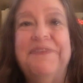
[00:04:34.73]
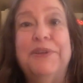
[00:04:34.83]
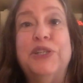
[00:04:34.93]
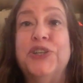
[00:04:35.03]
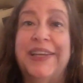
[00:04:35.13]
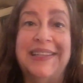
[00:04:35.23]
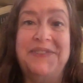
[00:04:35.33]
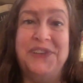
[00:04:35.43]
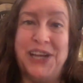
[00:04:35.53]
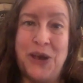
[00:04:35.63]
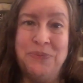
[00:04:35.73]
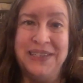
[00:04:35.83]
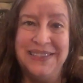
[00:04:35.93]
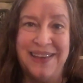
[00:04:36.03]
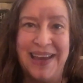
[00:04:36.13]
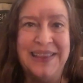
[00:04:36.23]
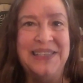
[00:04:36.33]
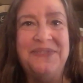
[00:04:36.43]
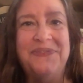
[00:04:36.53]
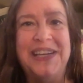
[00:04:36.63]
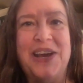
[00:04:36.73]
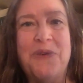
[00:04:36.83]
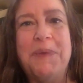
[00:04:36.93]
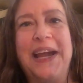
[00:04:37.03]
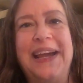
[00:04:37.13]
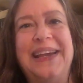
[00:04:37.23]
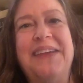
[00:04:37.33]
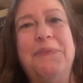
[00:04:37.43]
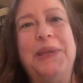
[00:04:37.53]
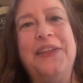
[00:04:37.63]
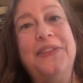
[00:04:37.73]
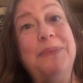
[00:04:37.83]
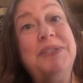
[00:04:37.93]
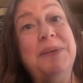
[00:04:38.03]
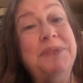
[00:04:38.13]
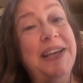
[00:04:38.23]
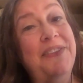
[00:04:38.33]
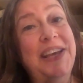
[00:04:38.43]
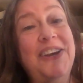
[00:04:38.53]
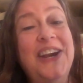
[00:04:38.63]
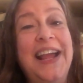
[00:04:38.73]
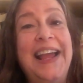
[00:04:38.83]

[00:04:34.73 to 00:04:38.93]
If you enjoy this video, please like this video by giving me a thumbs up down there.